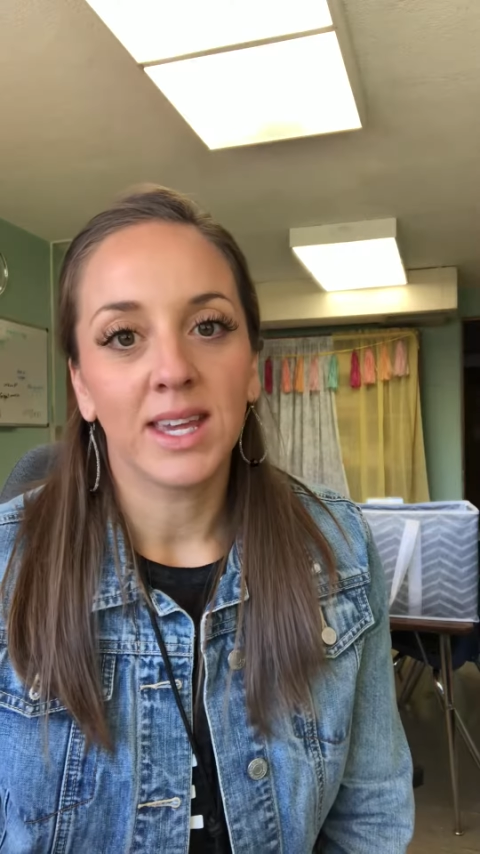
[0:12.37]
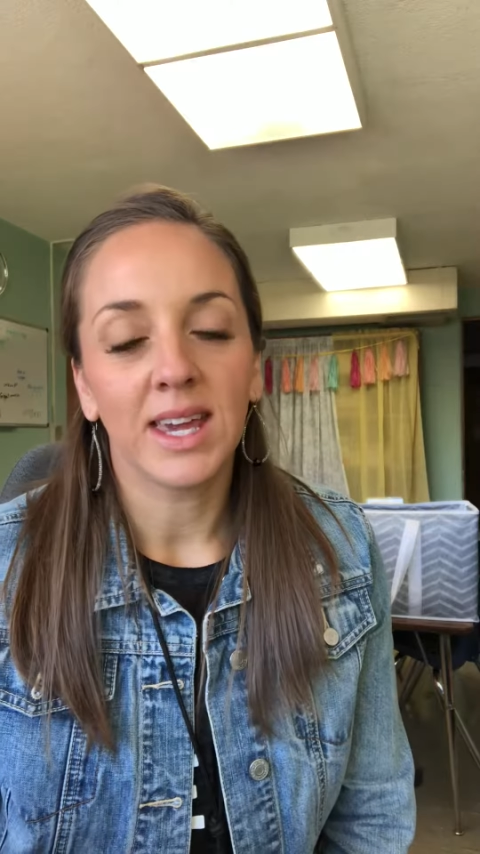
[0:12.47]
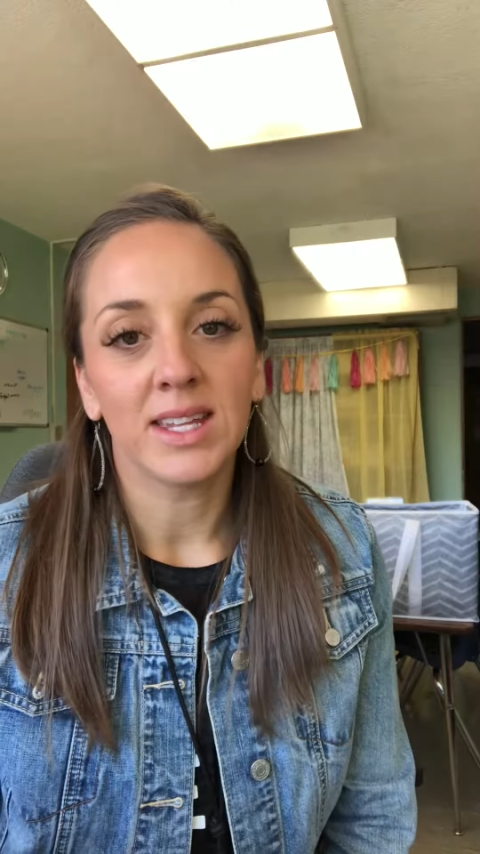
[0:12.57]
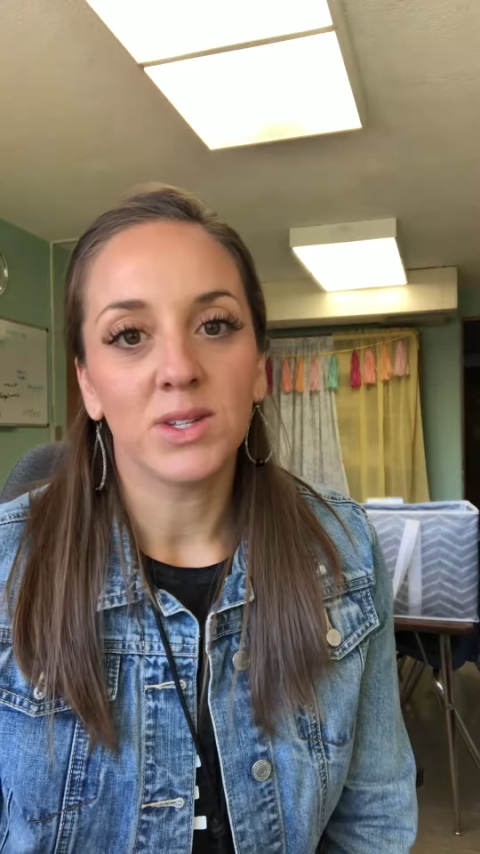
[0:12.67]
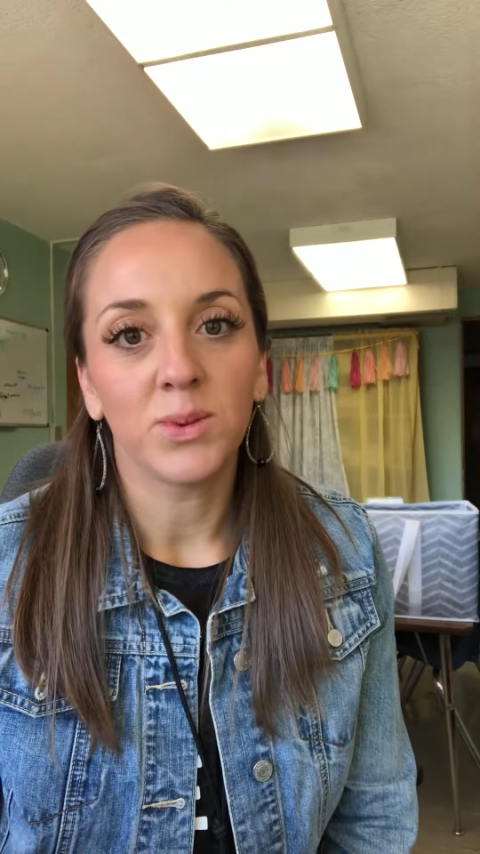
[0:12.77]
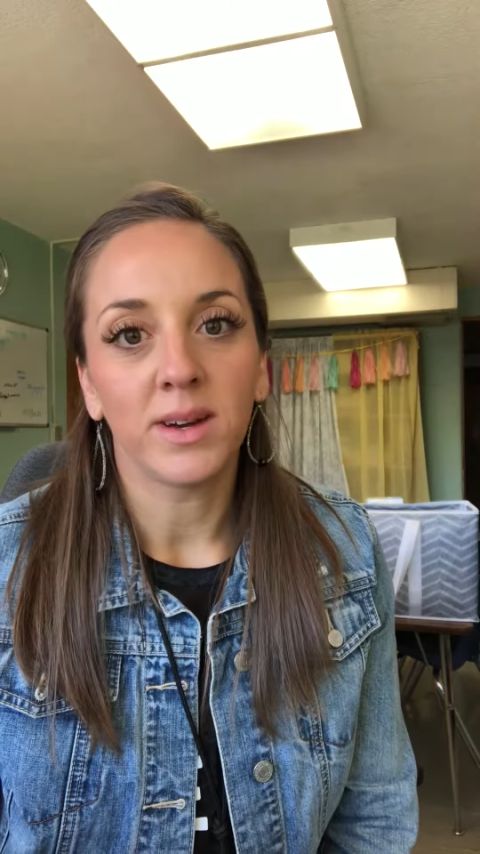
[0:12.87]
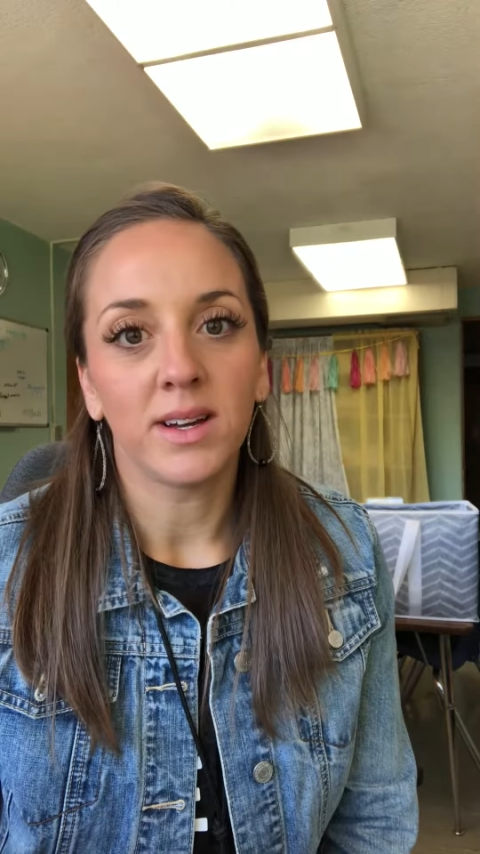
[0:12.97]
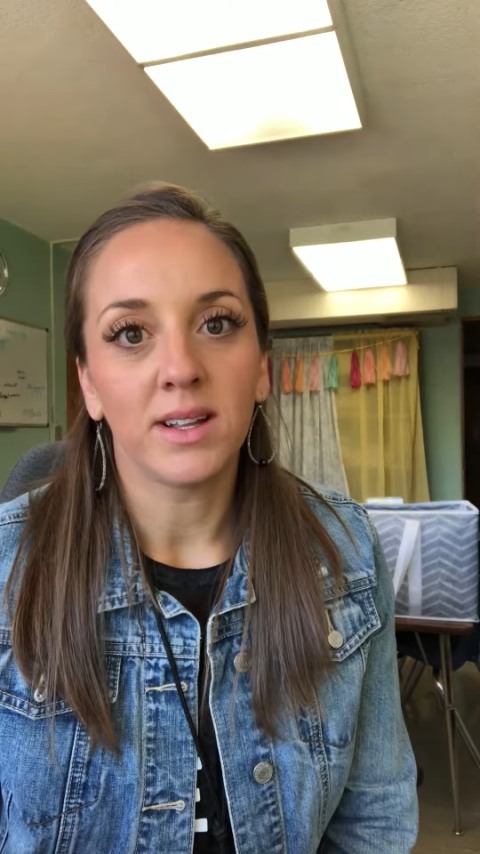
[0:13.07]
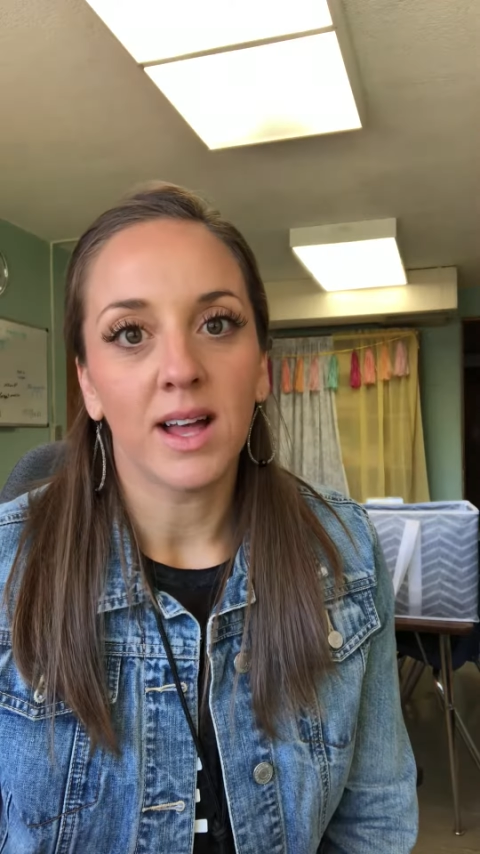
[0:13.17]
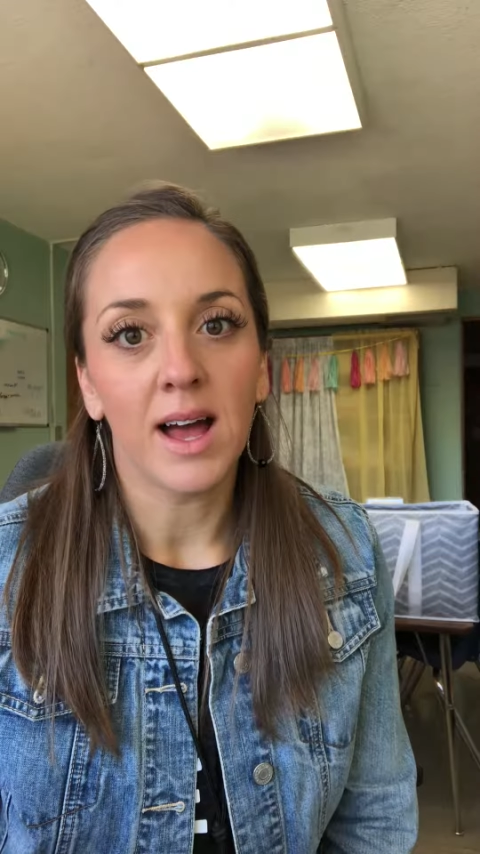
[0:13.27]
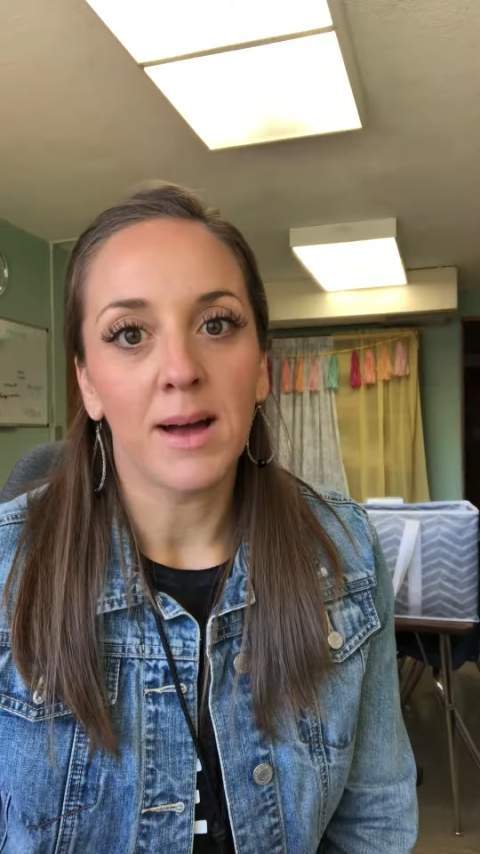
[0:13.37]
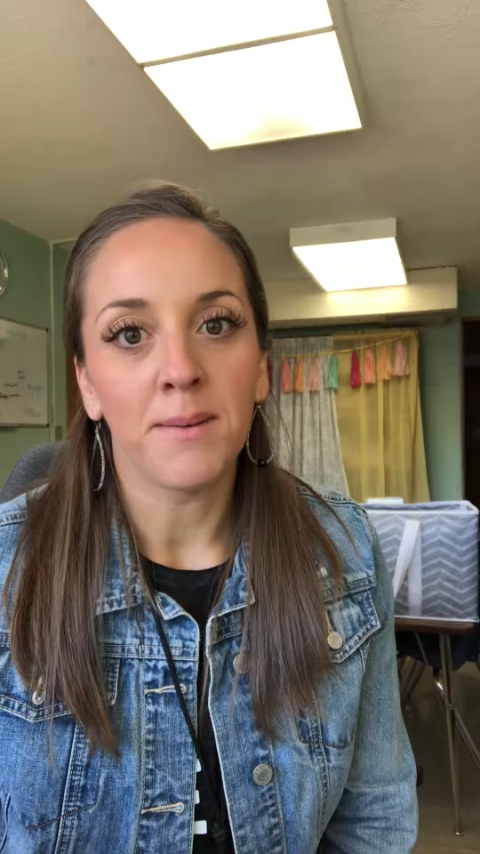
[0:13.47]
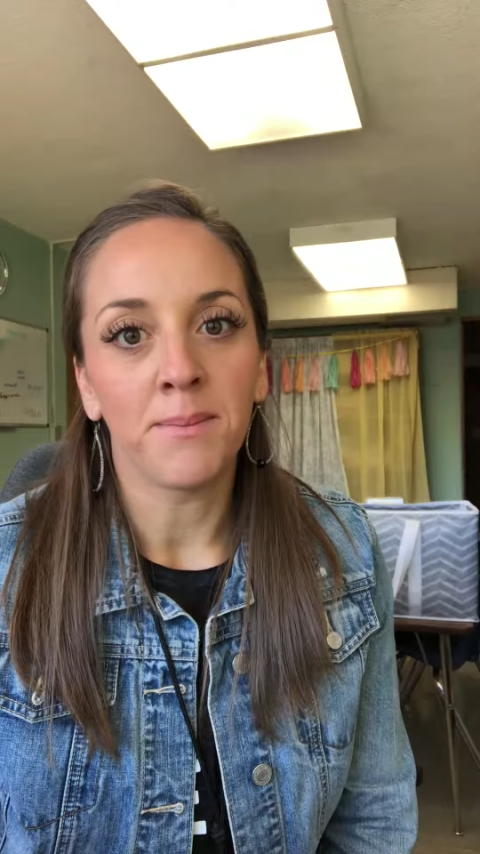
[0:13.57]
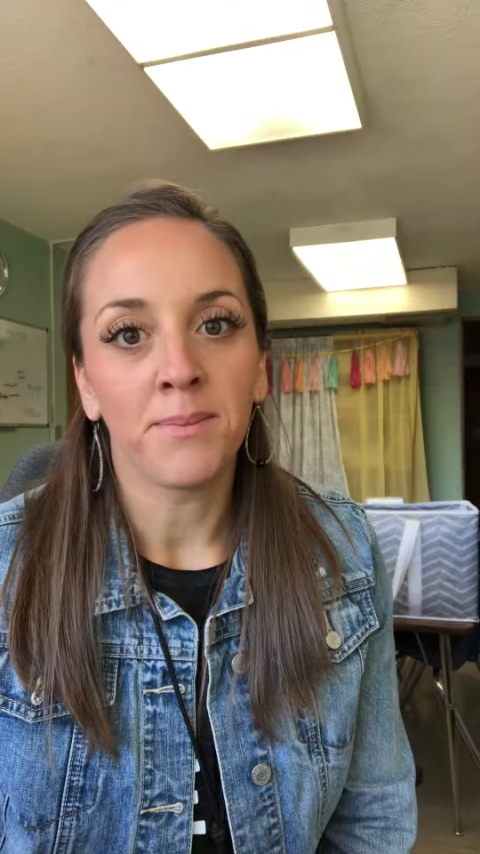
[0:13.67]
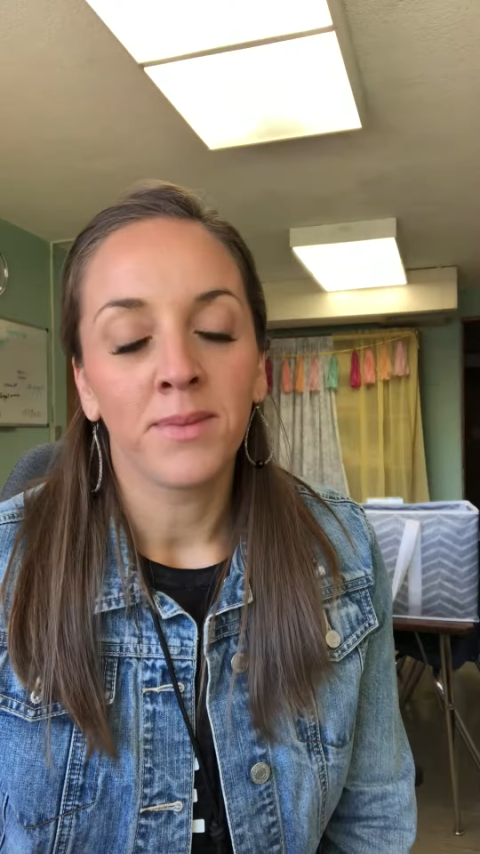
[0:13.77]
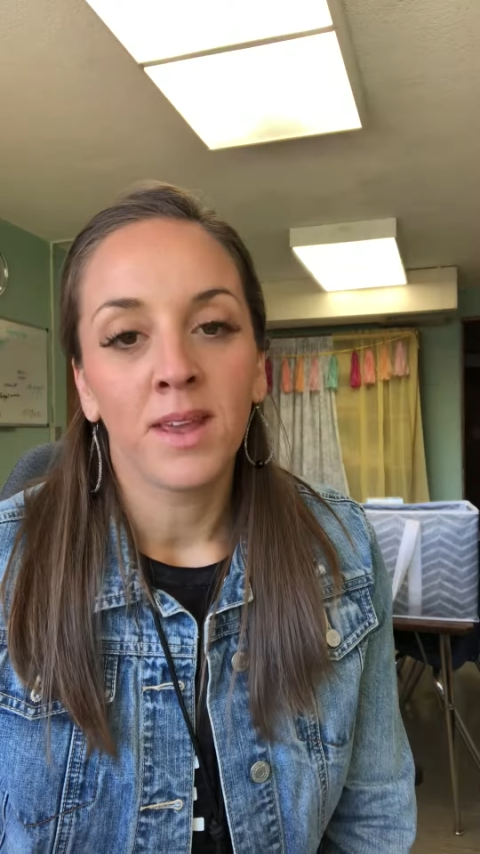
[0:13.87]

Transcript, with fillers: kids will um,